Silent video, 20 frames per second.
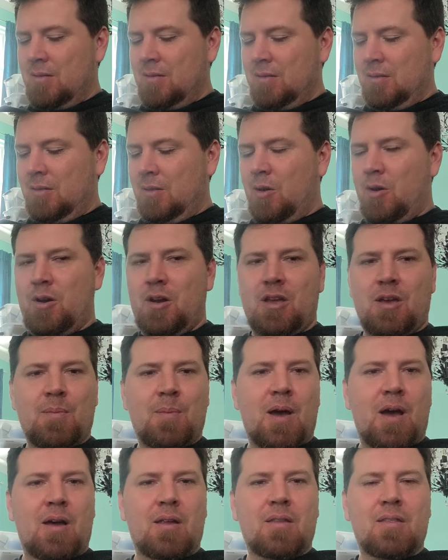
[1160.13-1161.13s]
learning
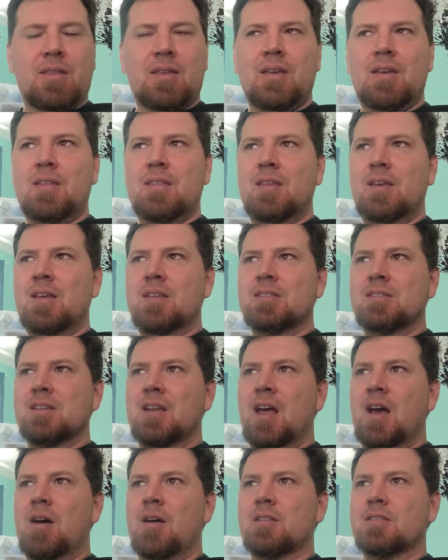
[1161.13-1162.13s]
about the ins
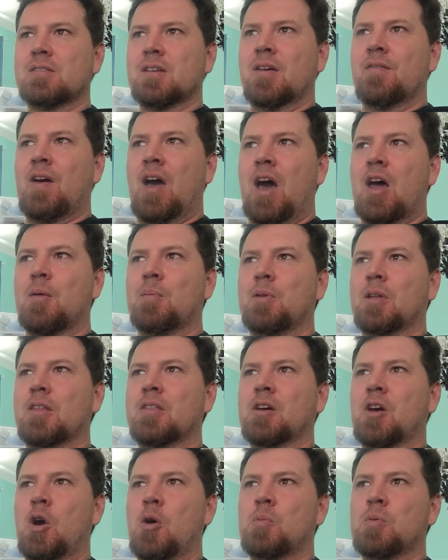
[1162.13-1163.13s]
and outs of how to play
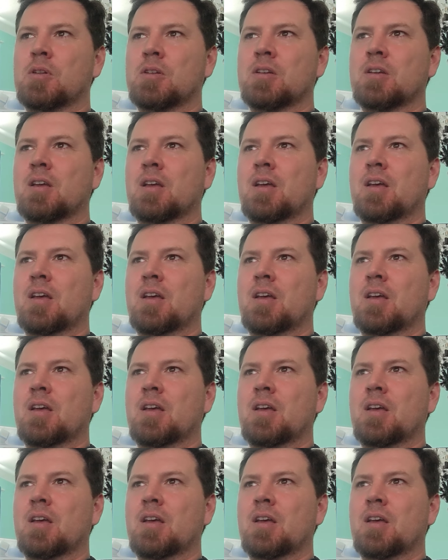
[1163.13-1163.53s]
the Copeland,